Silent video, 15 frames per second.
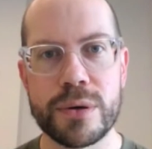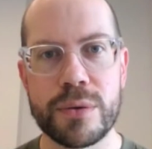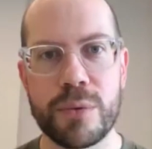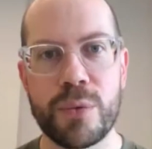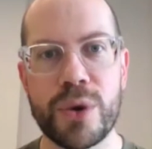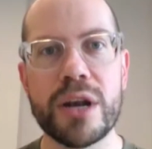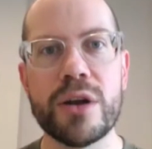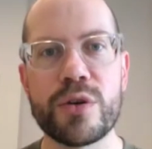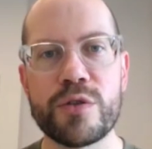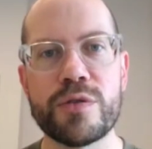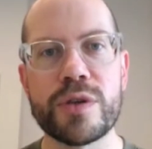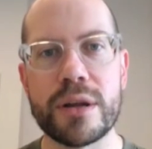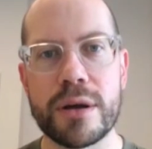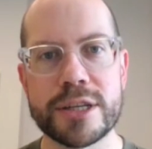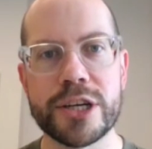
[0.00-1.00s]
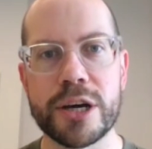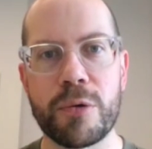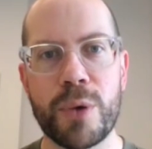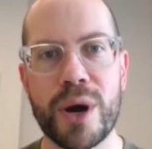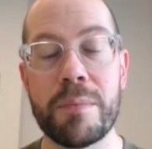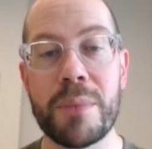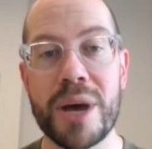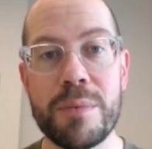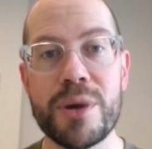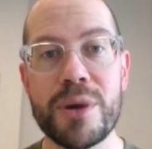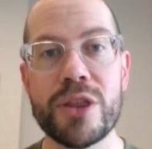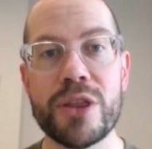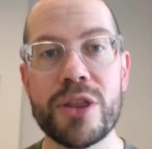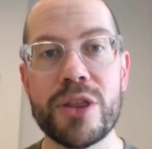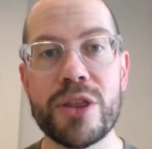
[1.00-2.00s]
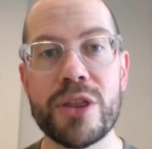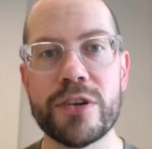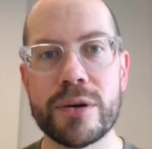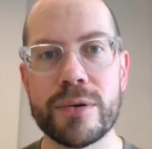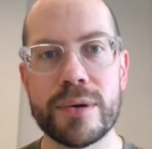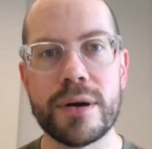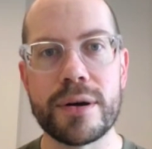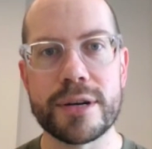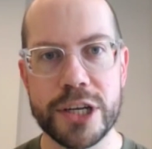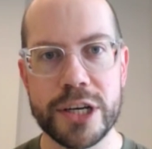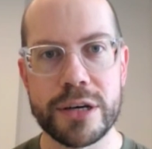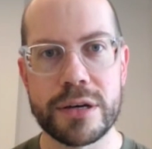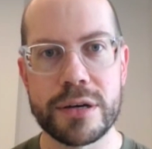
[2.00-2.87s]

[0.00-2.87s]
We look for logic where maybe there is no logic.